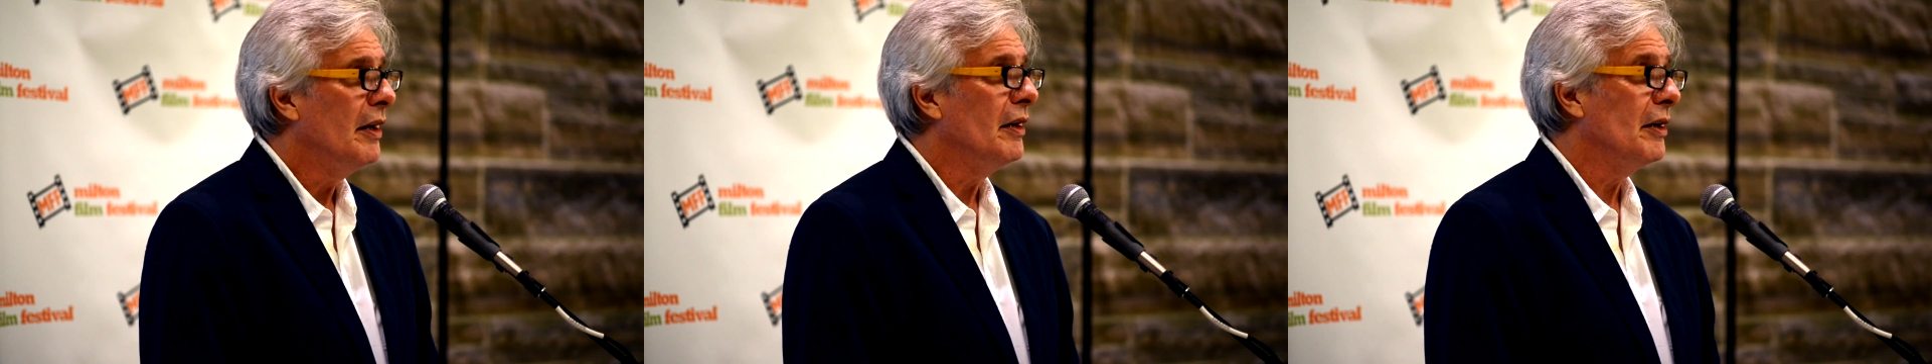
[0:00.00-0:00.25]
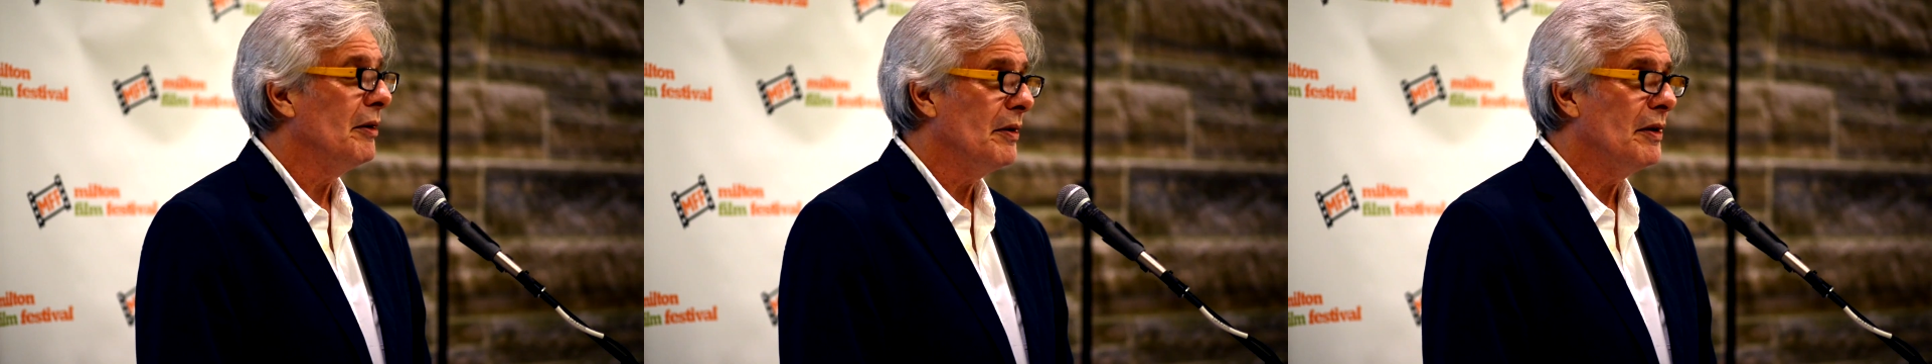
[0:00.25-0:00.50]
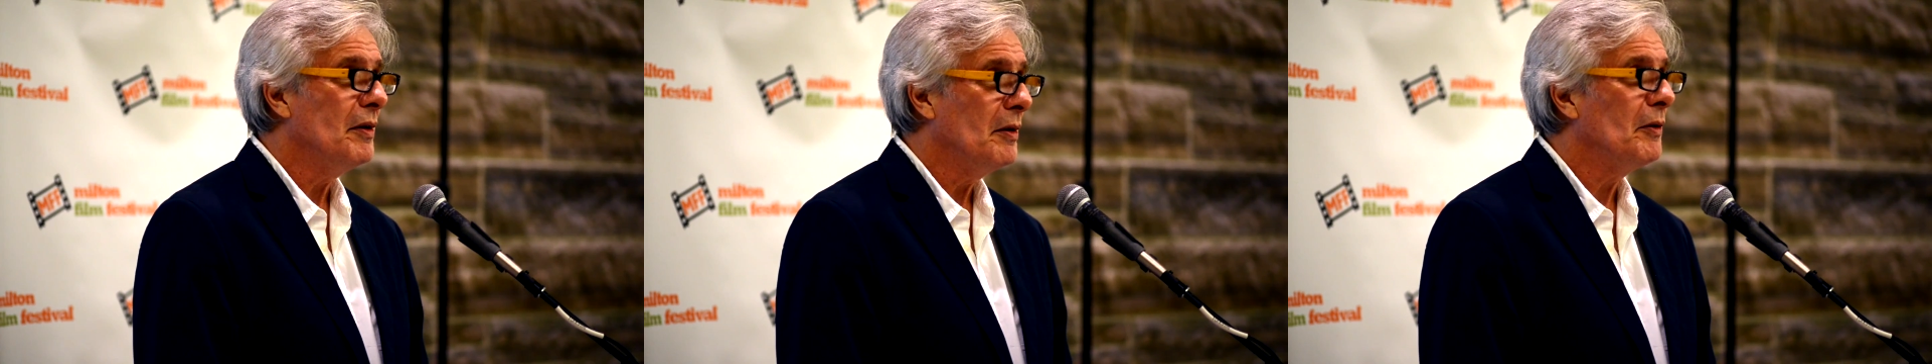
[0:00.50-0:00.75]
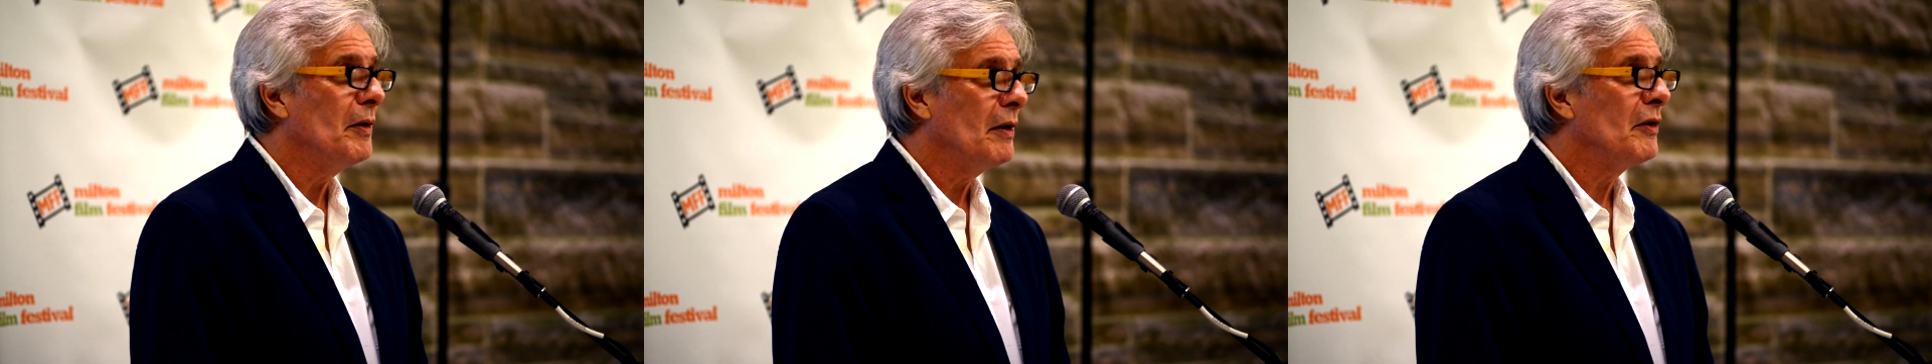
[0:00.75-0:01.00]

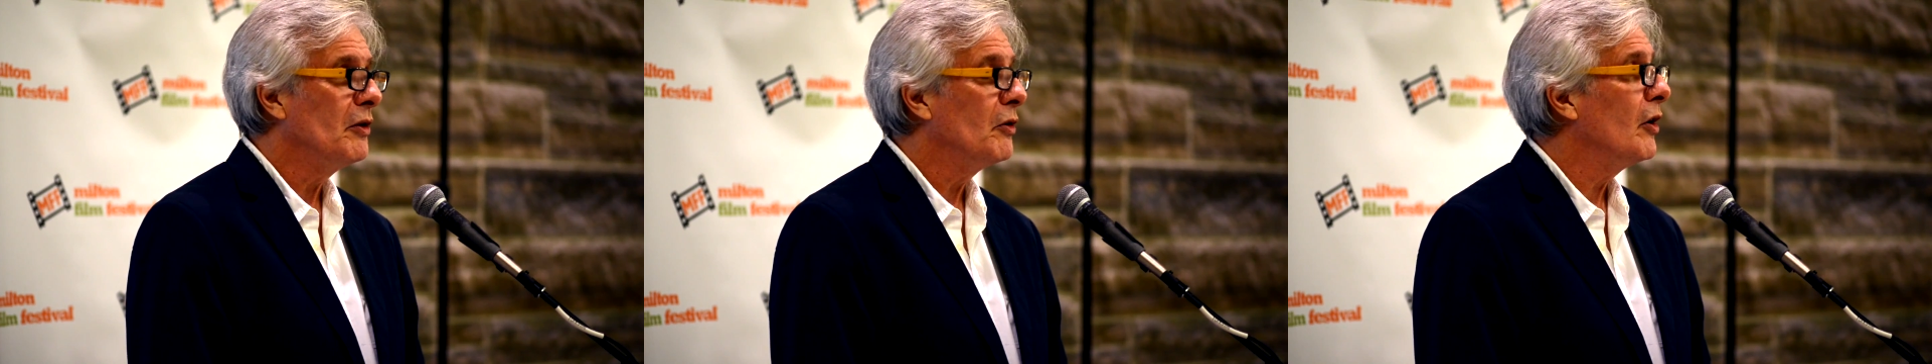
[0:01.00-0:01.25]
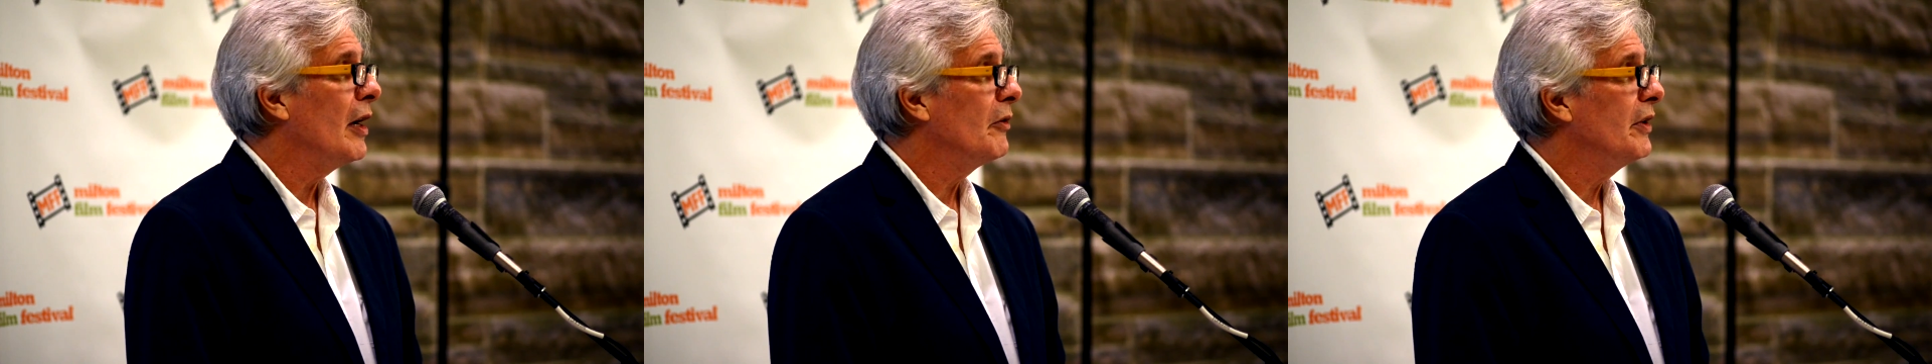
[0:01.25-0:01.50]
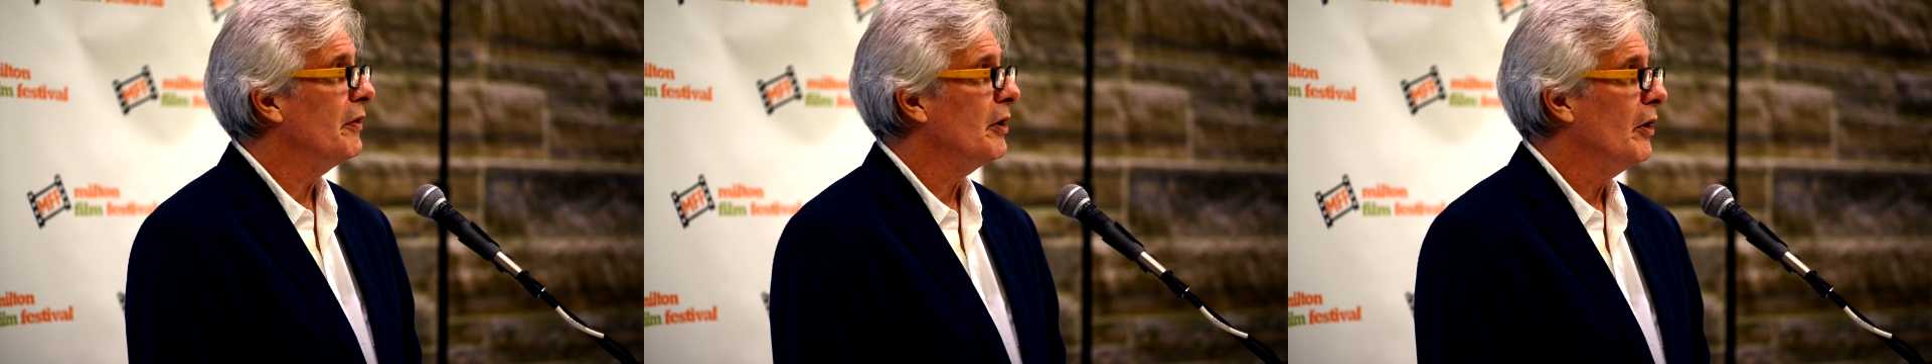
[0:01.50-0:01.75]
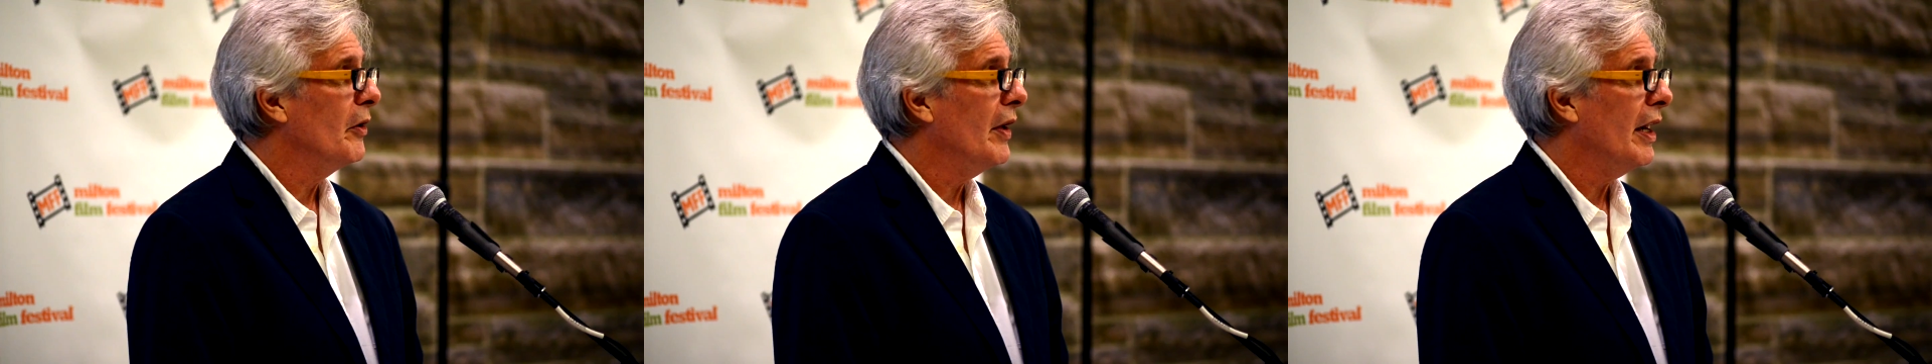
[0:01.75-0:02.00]
uh, you know how
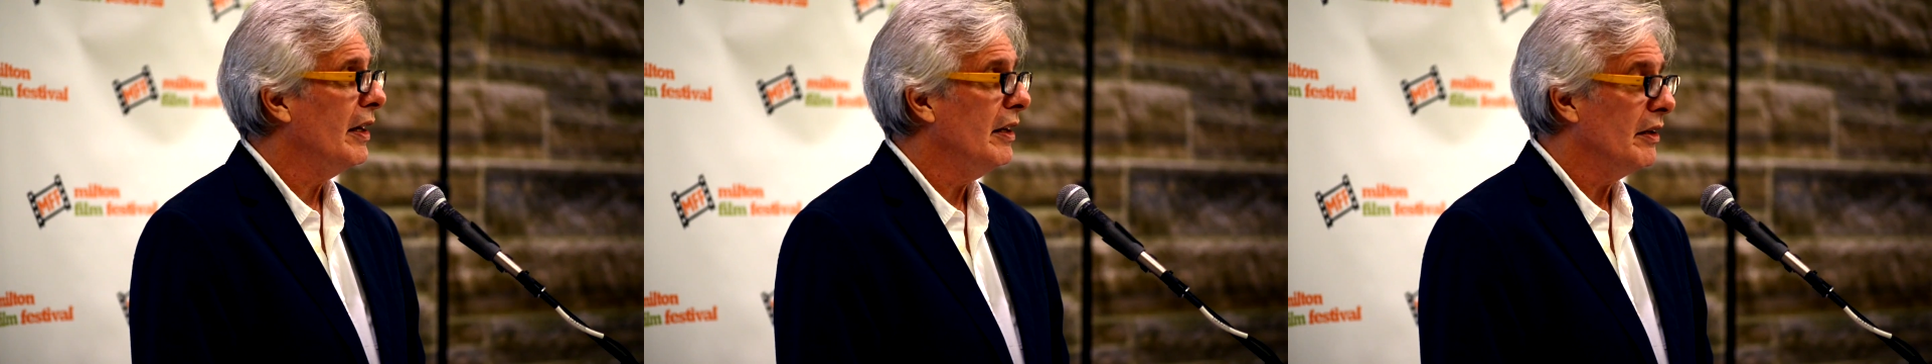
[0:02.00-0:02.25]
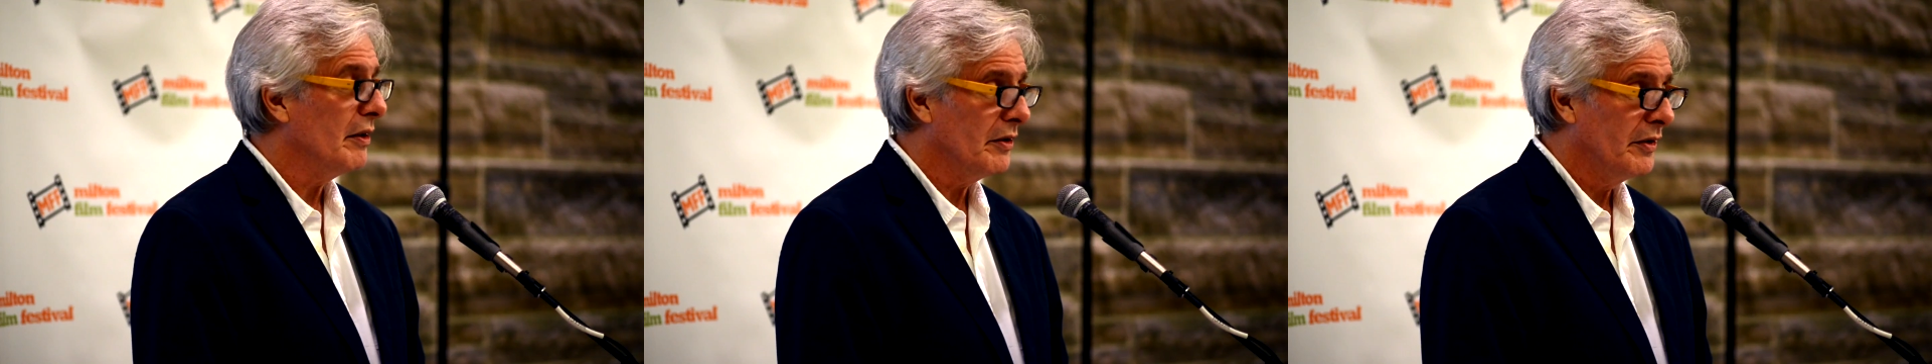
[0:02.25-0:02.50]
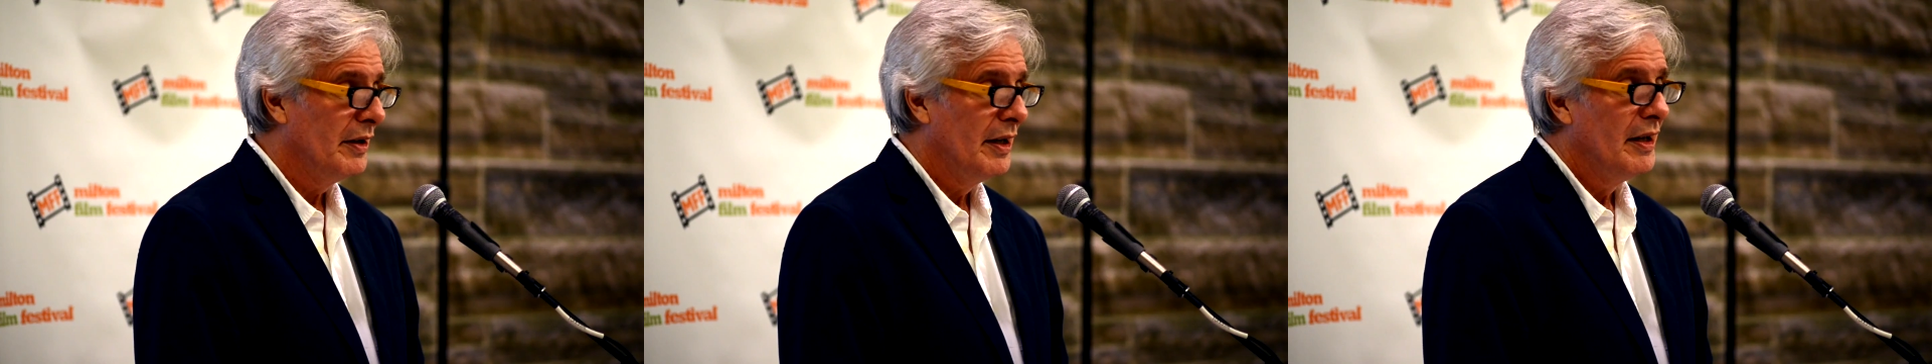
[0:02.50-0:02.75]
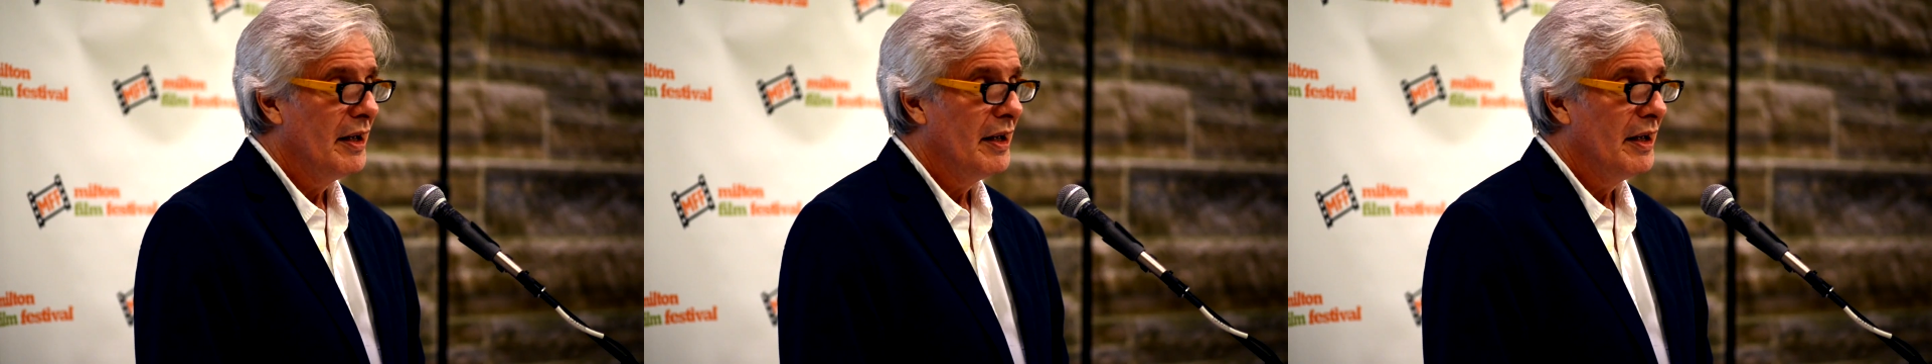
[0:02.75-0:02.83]
difficult that is.